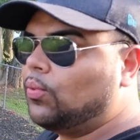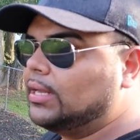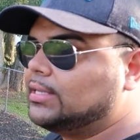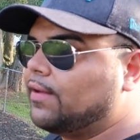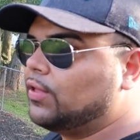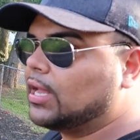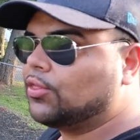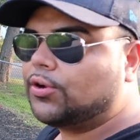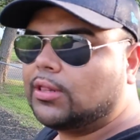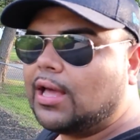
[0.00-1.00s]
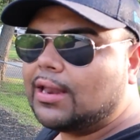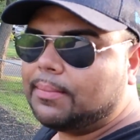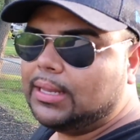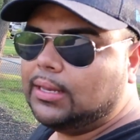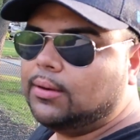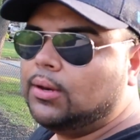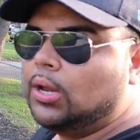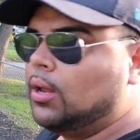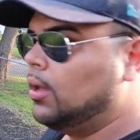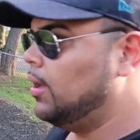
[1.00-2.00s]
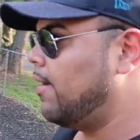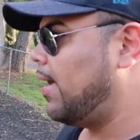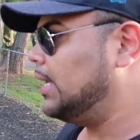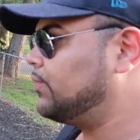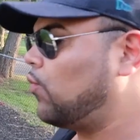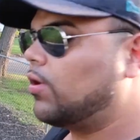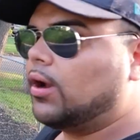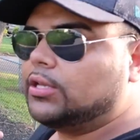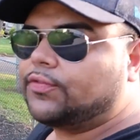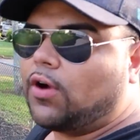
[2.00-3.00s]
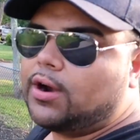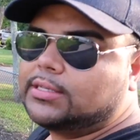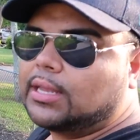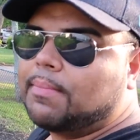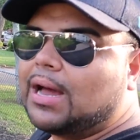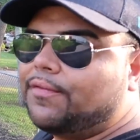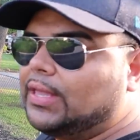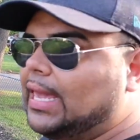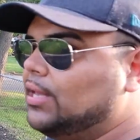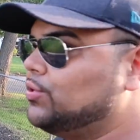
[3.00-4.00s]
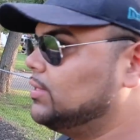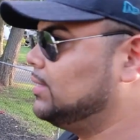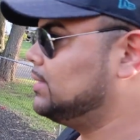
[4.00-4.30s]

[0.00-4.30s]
When I say I feel like I learned a lot, I mean as far as like modifications